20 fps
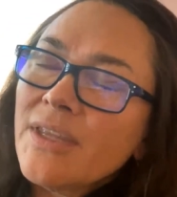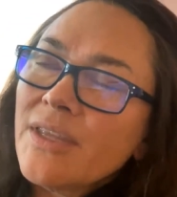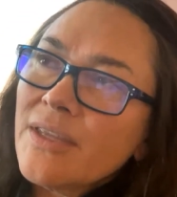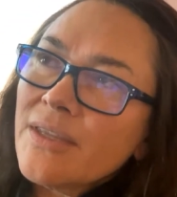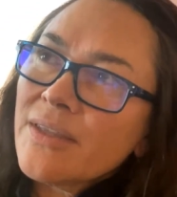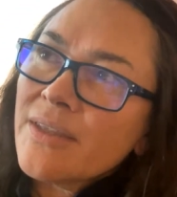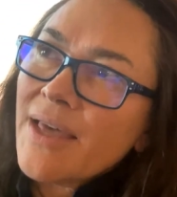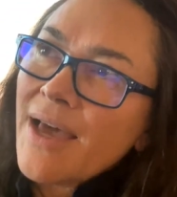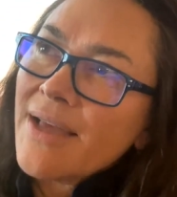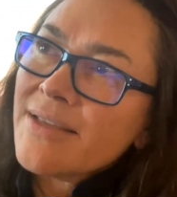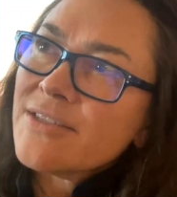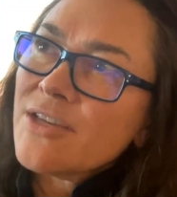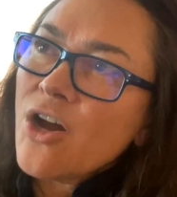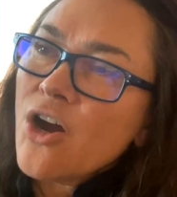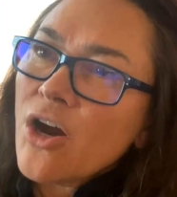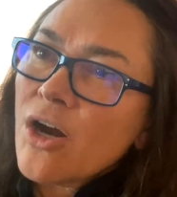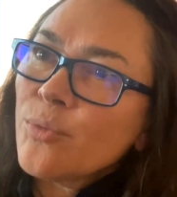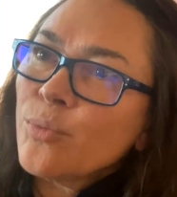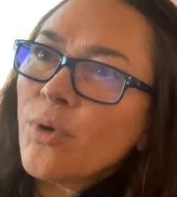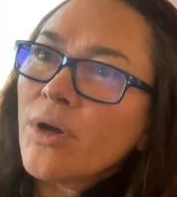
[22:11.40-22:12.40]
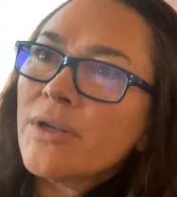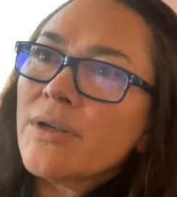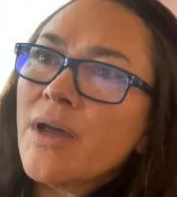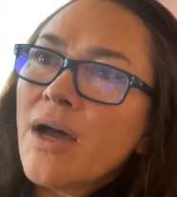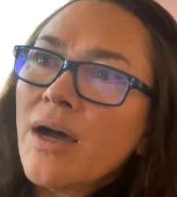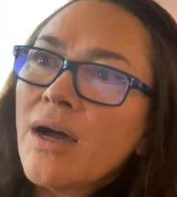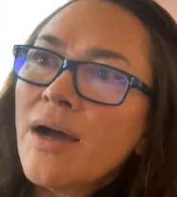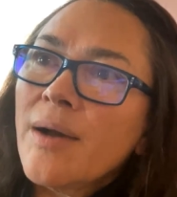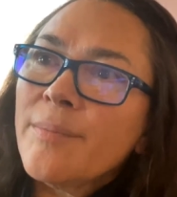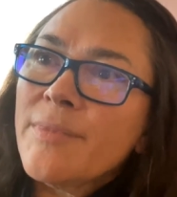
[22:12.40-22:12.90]
That's a hard one.
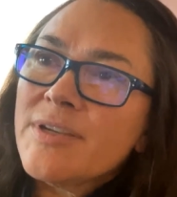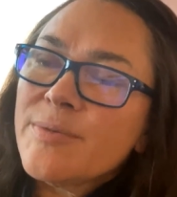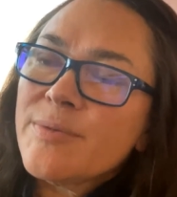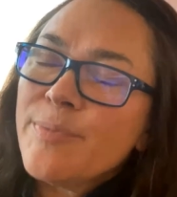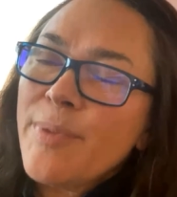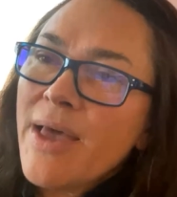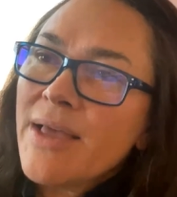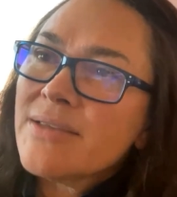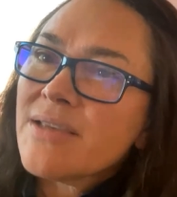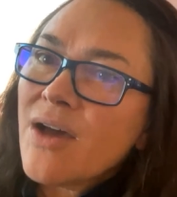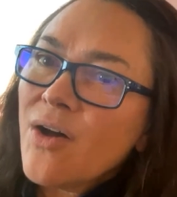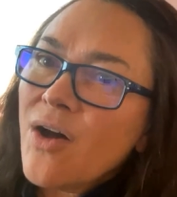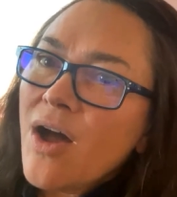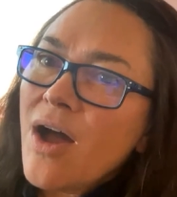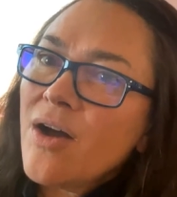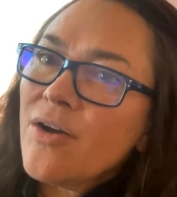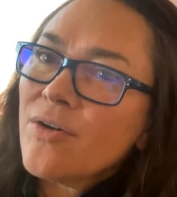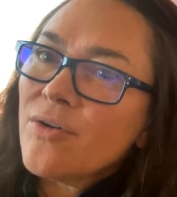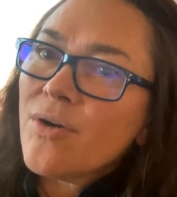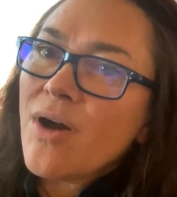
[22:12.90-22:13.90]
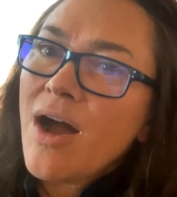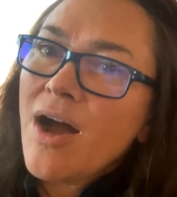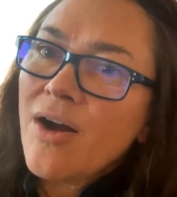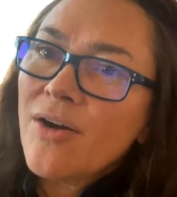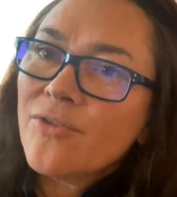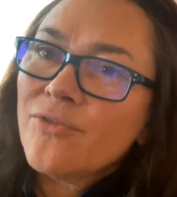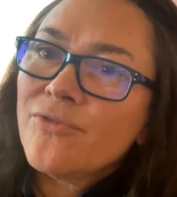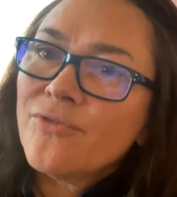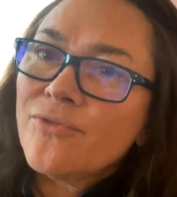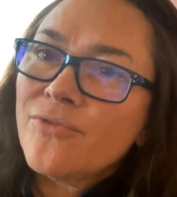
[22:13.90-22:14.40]
It depends how
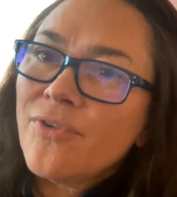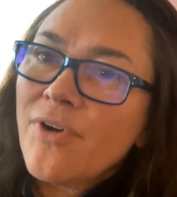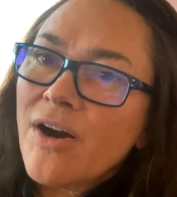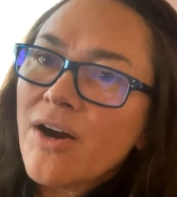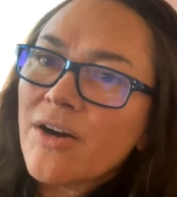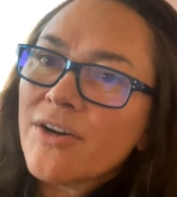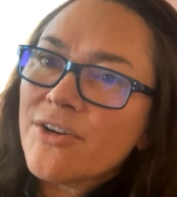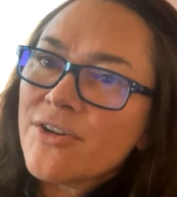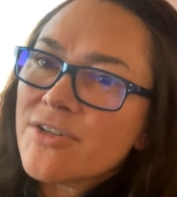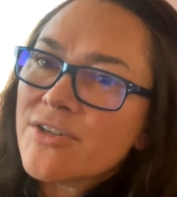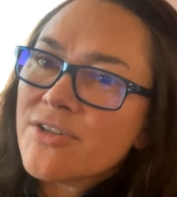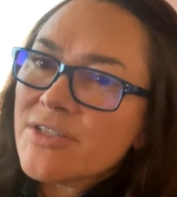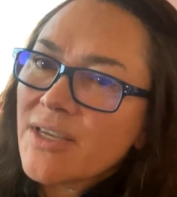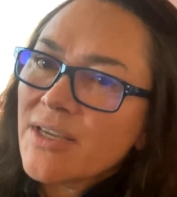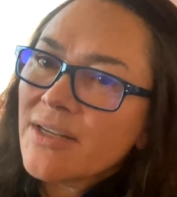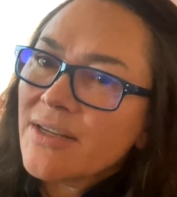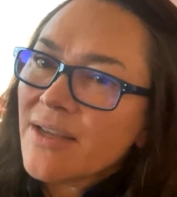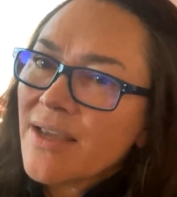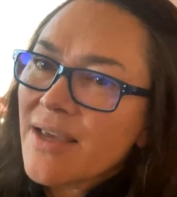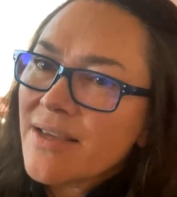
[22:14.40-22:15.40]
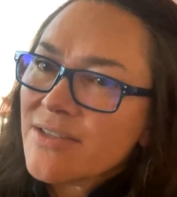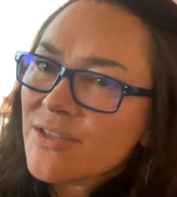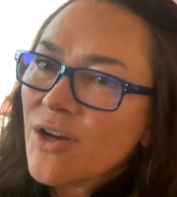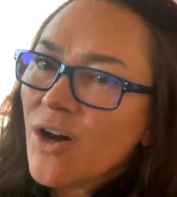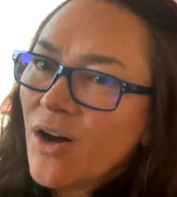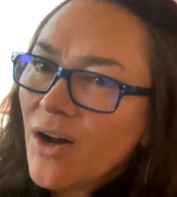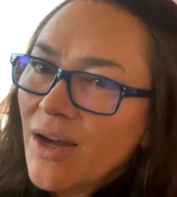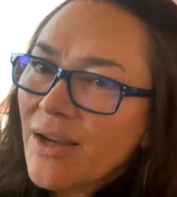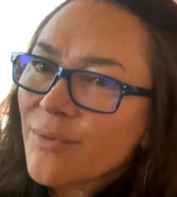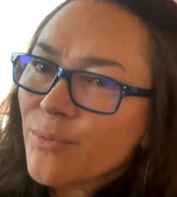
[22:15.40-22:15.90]
far your skin has
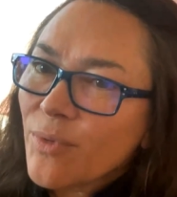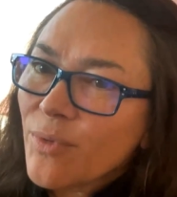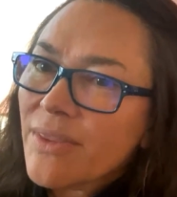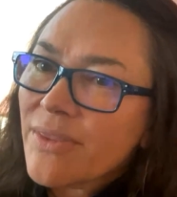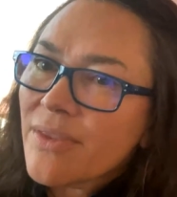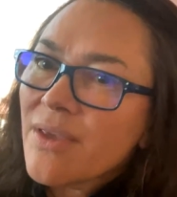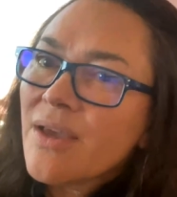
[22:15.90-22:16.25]
gone with